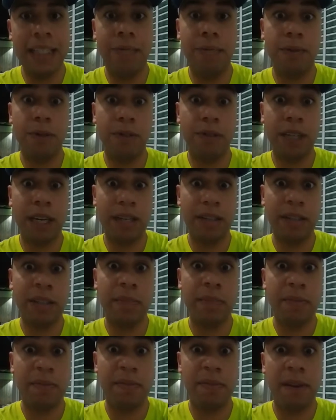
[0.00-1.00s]
and we'll share
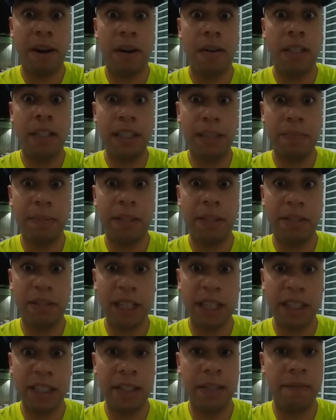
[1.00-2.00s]
some of our tips and
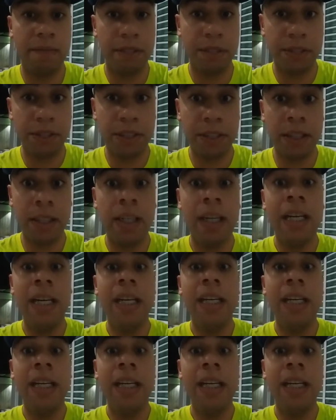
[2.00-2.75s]
tricks in the future.